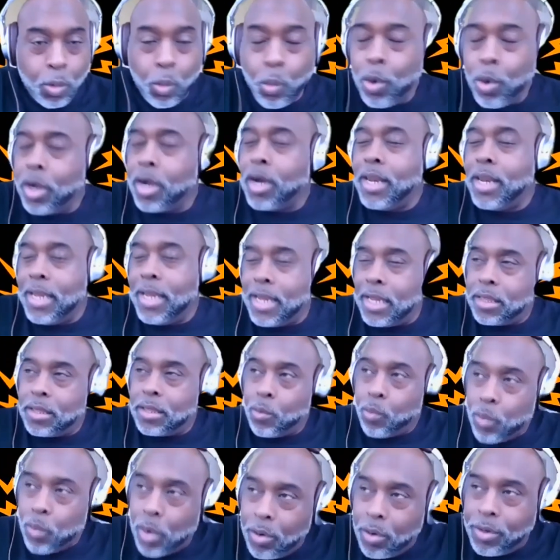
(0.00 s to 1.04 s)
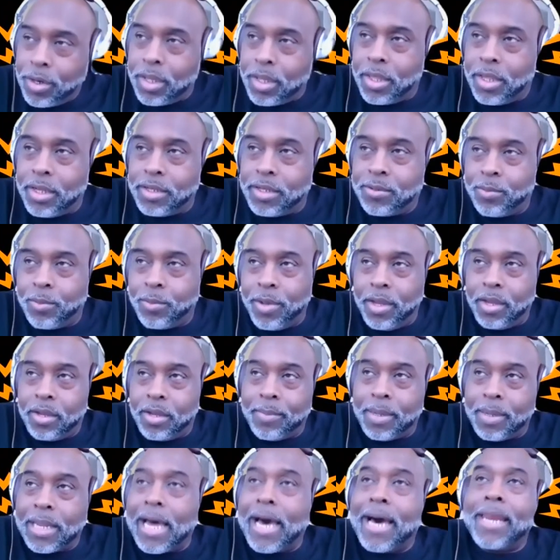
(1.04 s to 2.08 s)
We're going to get the Rona this
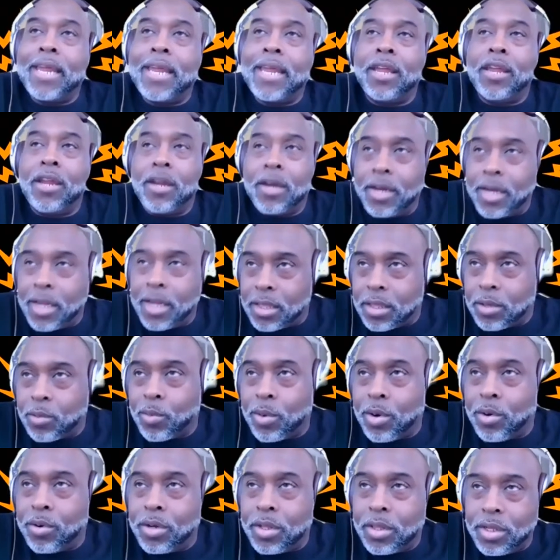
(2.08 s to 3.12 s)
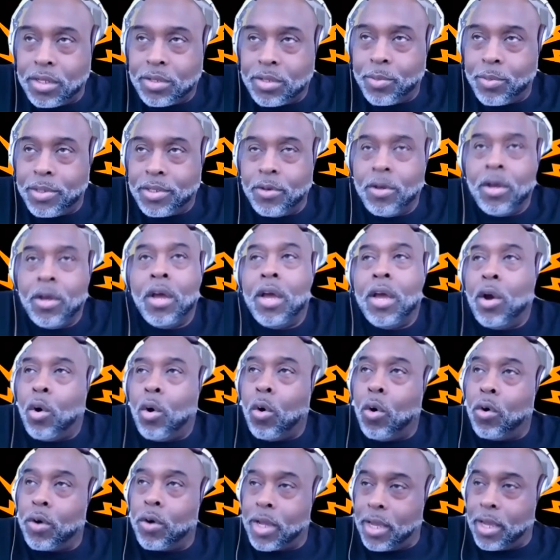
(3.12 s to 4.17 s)
week. Melania, you're going to get the Rona this week too.
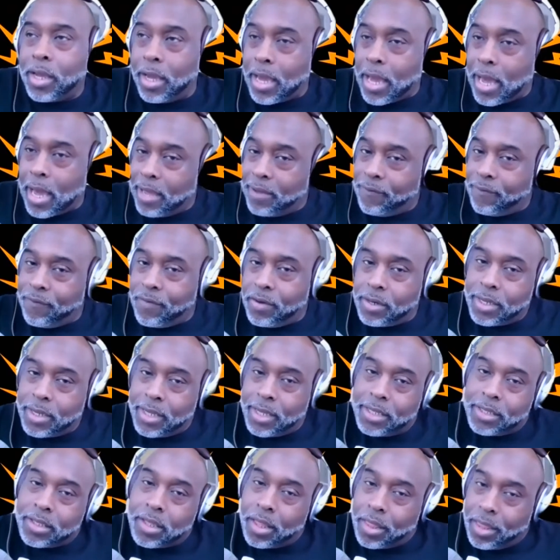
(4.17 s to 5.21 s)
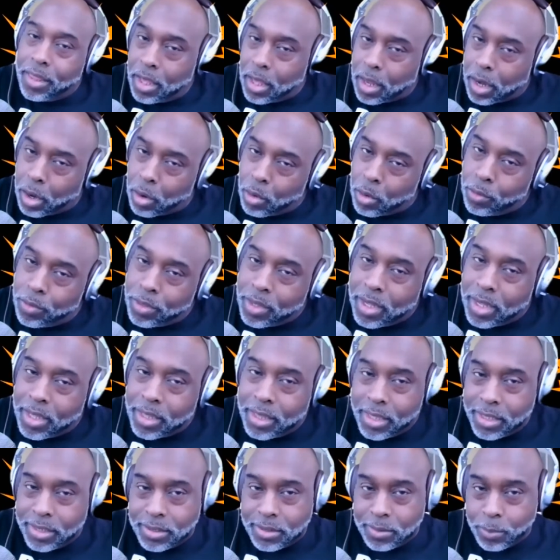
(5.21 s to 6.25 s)
Okay, I will get the Rona
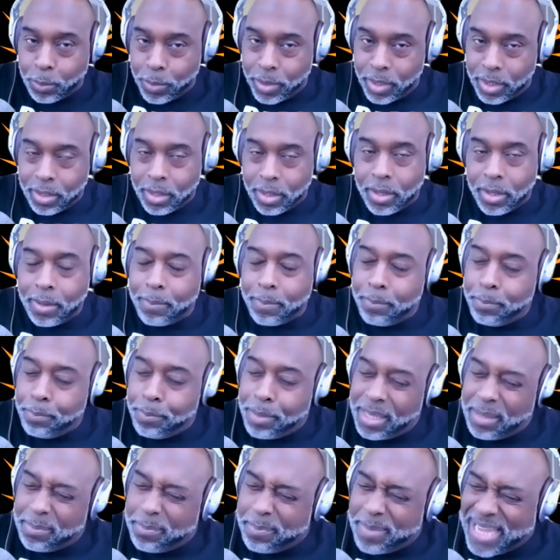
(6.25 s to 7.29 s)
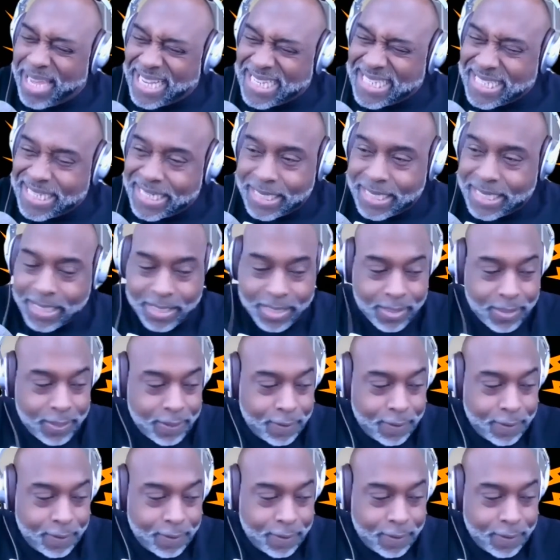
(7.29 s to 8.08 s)
this week. Be best.